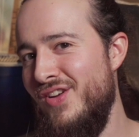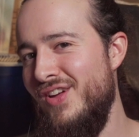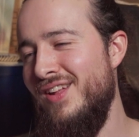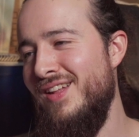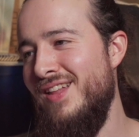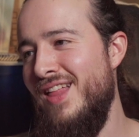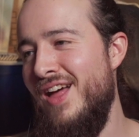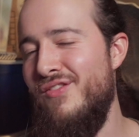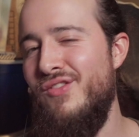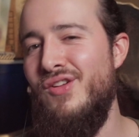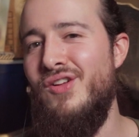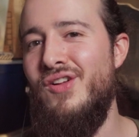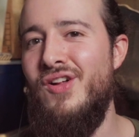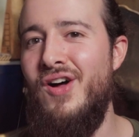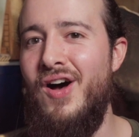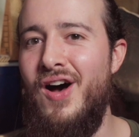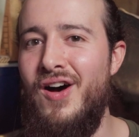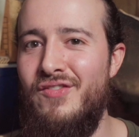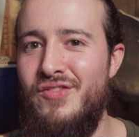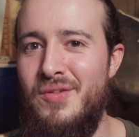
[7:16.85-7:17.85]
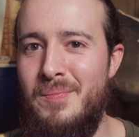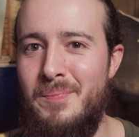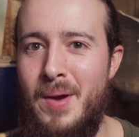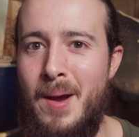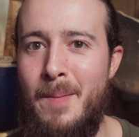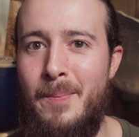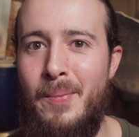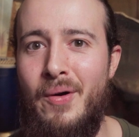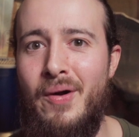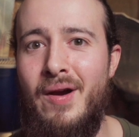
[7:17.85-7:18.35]
level of the
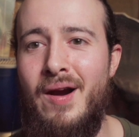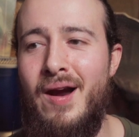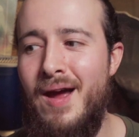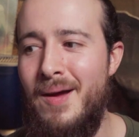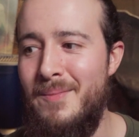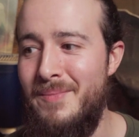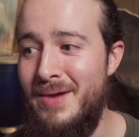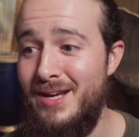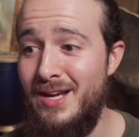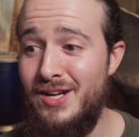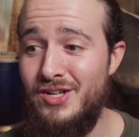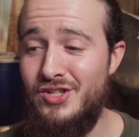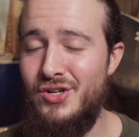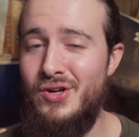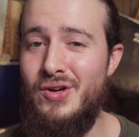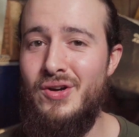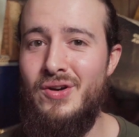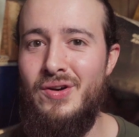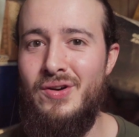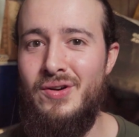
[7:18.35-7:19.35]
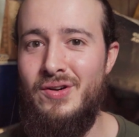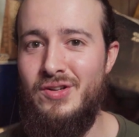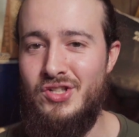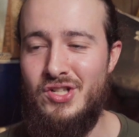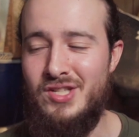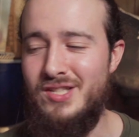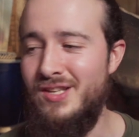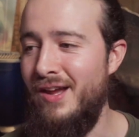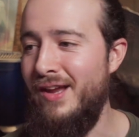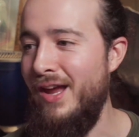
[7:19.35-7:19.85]
pepper, making sure,
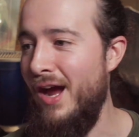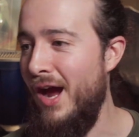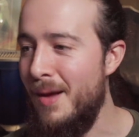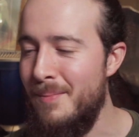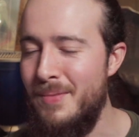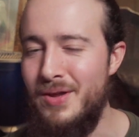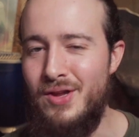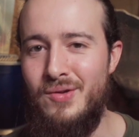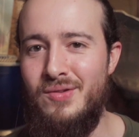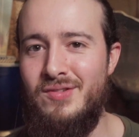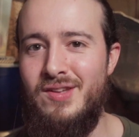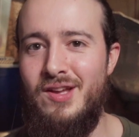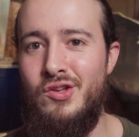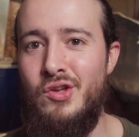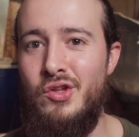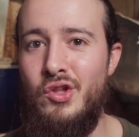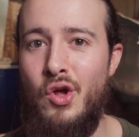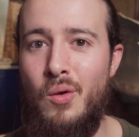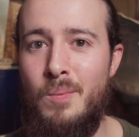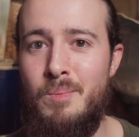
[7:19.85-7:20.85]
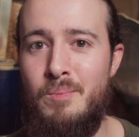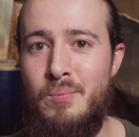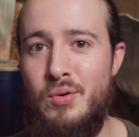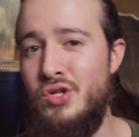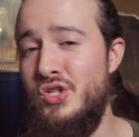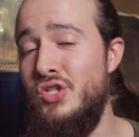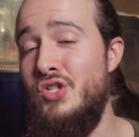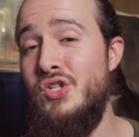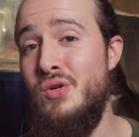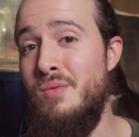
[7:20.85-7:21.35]
just like IBUs, that you don't
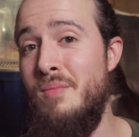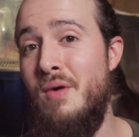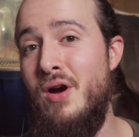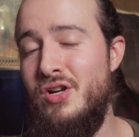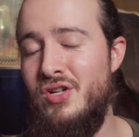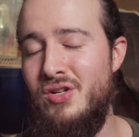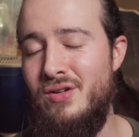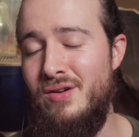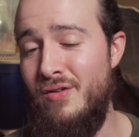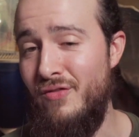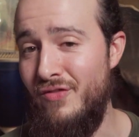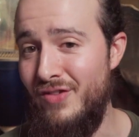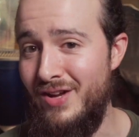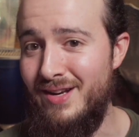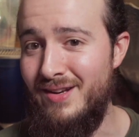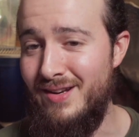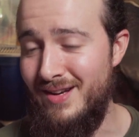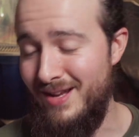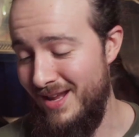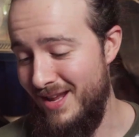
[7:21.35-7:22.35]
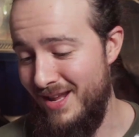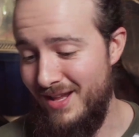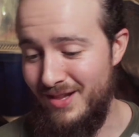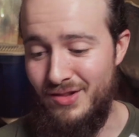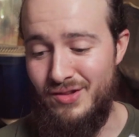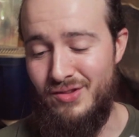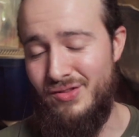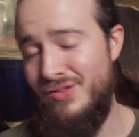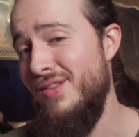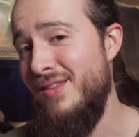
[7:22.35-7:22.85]
push too much of it
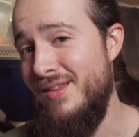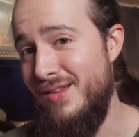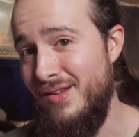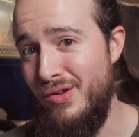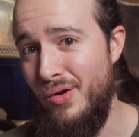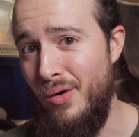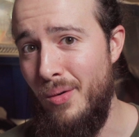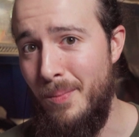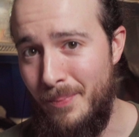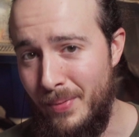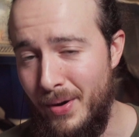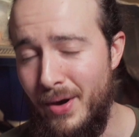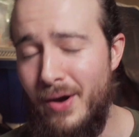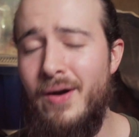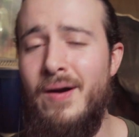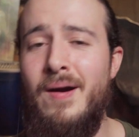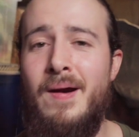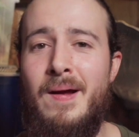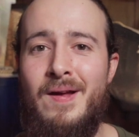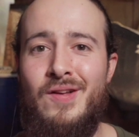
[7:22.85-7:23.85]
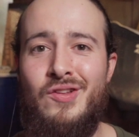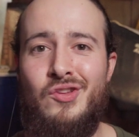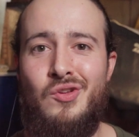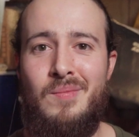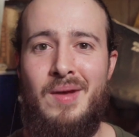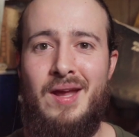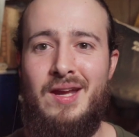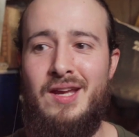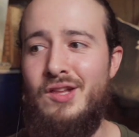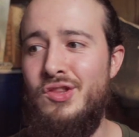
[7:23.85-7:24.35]
in your beer to
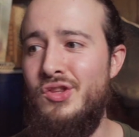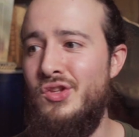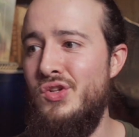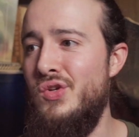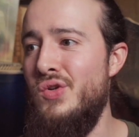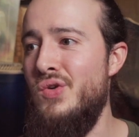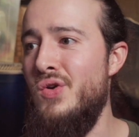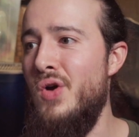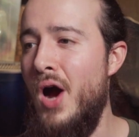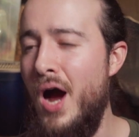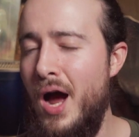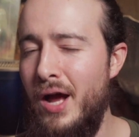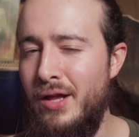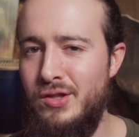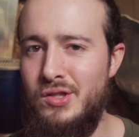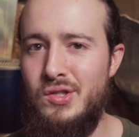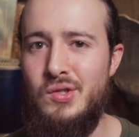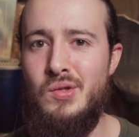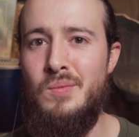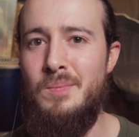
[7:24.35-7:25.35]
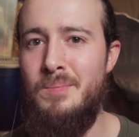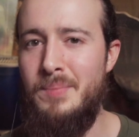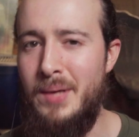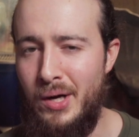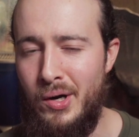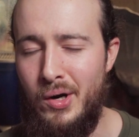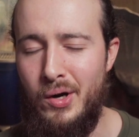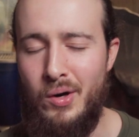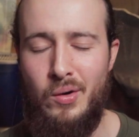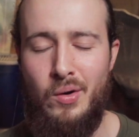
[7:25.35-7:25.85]
make it too hot, too
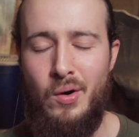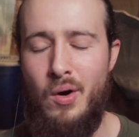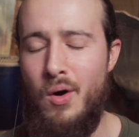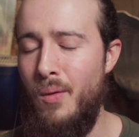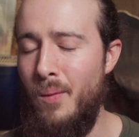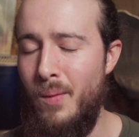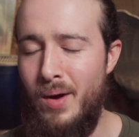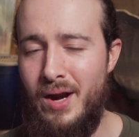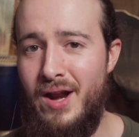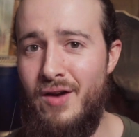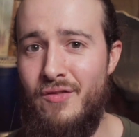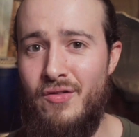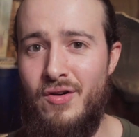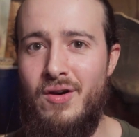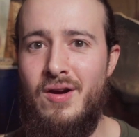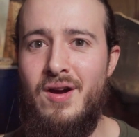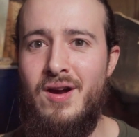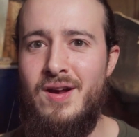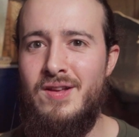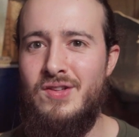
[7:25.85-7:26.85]
bitter, or whatever.